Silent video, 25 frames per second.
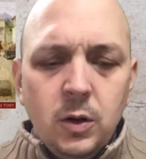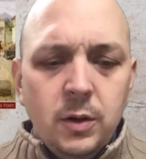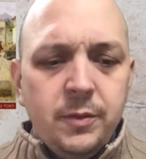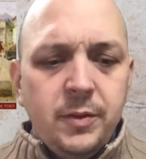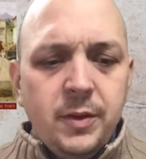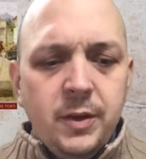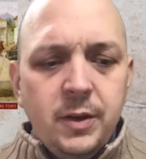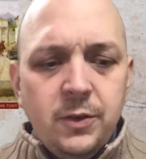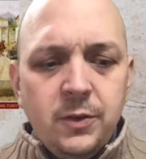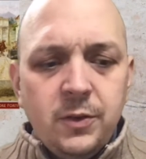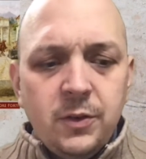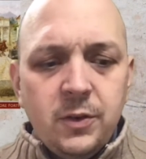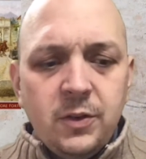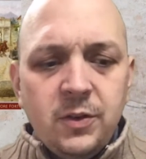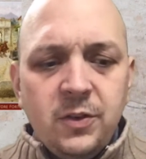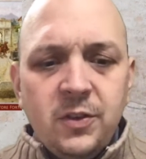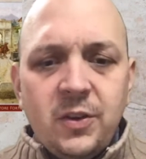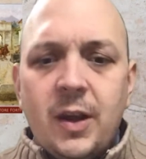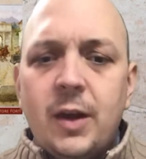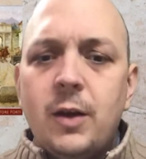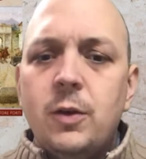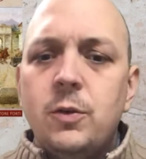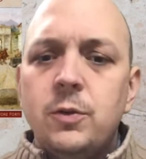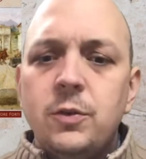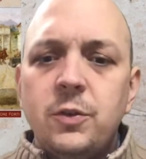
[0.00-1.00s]
of these
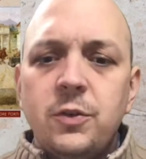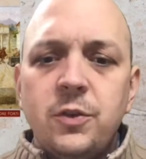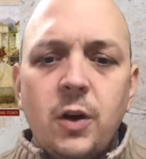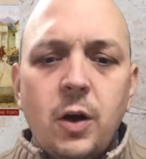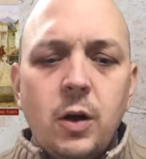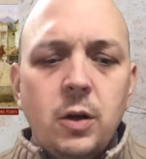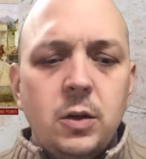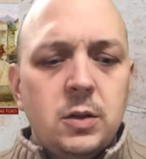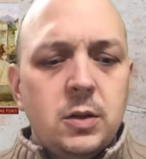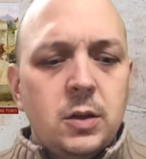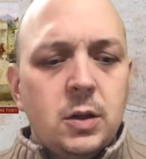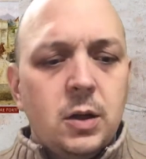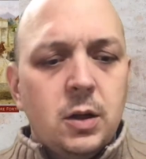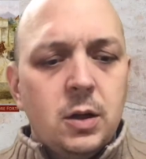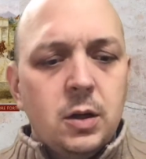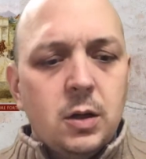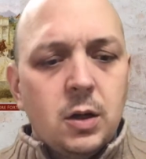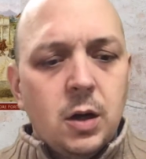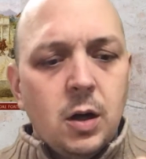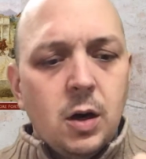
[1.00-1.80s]
sounds, all